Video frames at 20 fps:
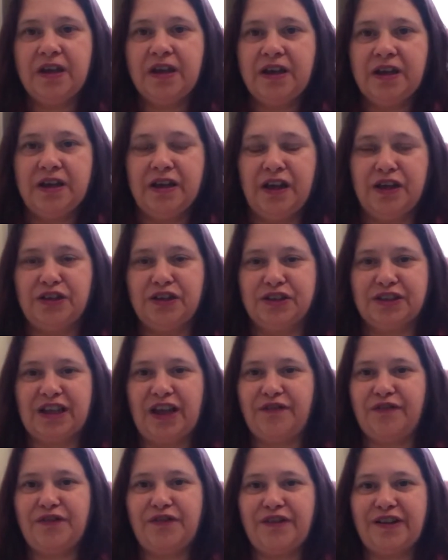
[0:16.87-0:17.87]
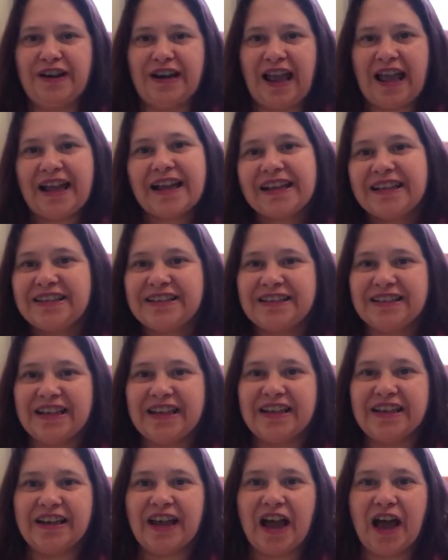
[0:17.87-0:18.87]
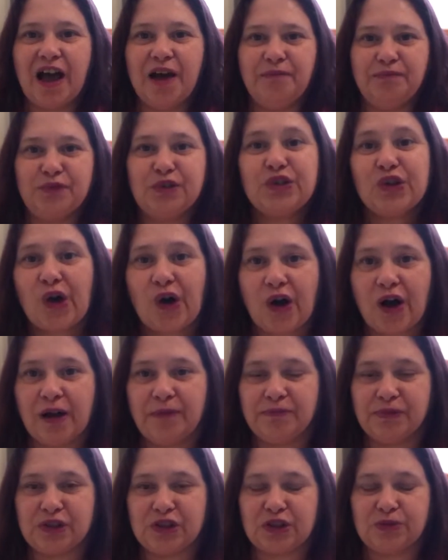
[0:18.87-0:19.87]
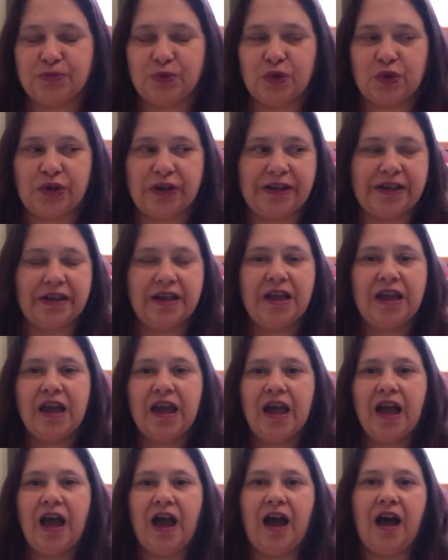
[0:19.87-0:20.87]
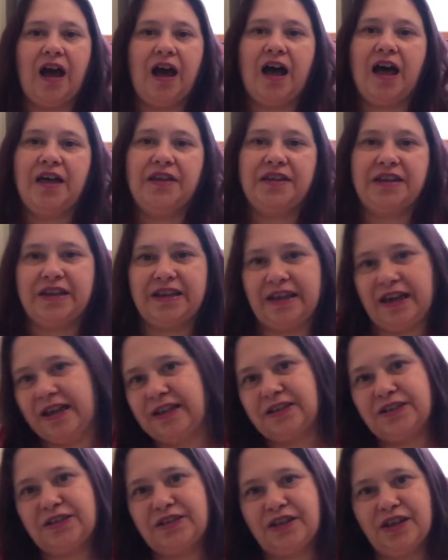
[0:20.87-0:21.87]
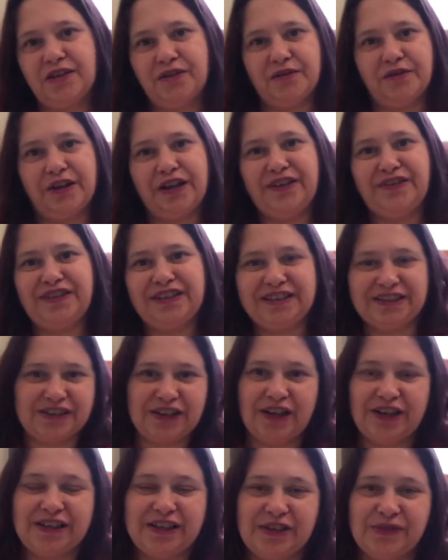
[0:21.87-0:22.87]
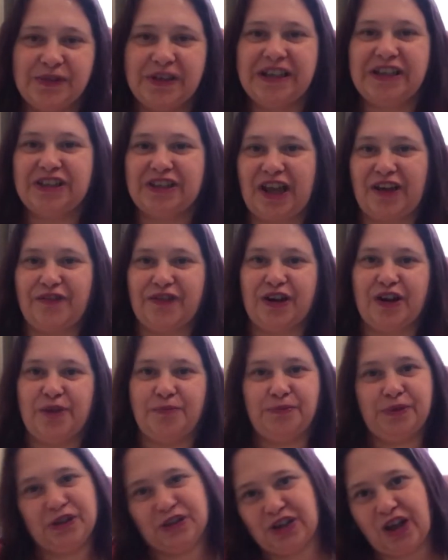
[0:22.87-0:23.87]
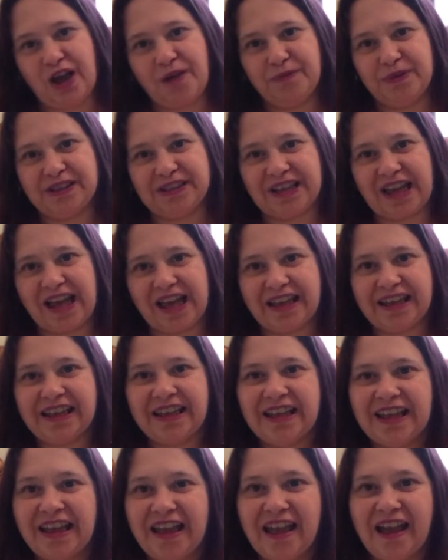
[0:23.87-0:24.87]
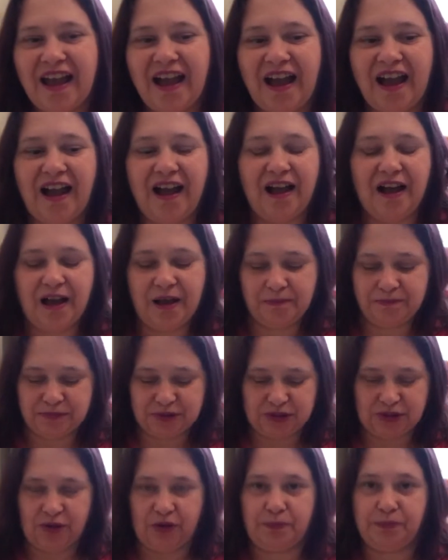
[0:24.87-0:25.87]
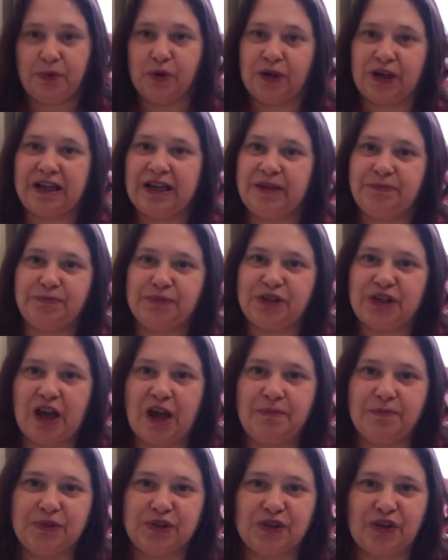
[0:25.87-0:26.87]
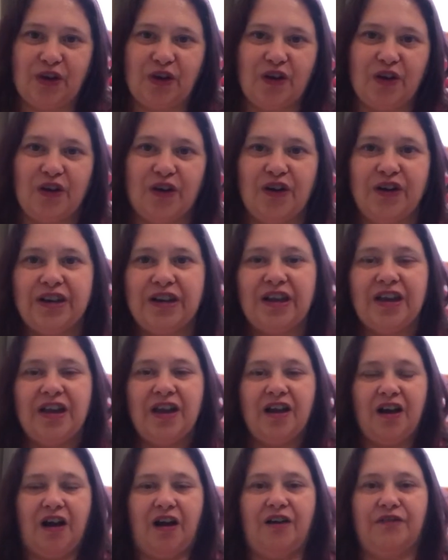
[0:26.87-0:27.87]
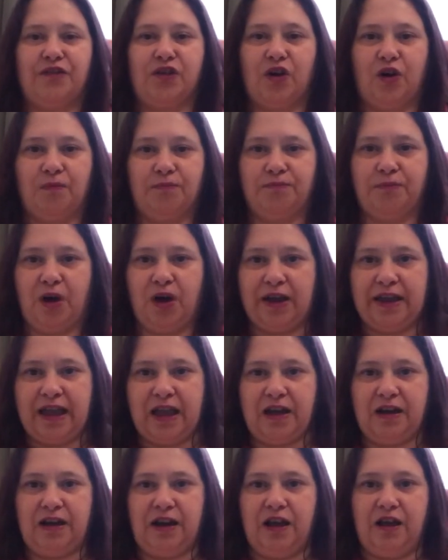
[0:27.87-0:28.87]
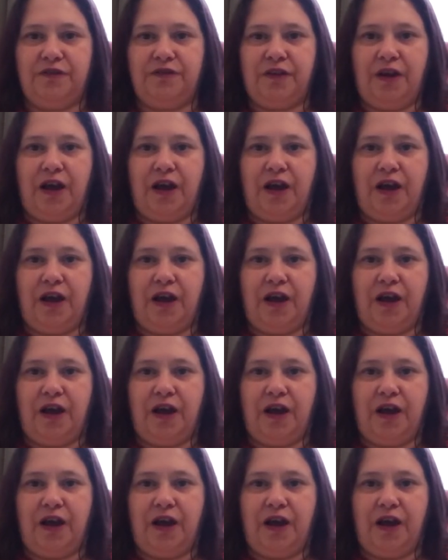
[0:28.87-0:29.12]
you know, just have a relaxing time this morning. And yes, we've decided we're each having a pyjama day. So I put clean pyjamas on. I've got my love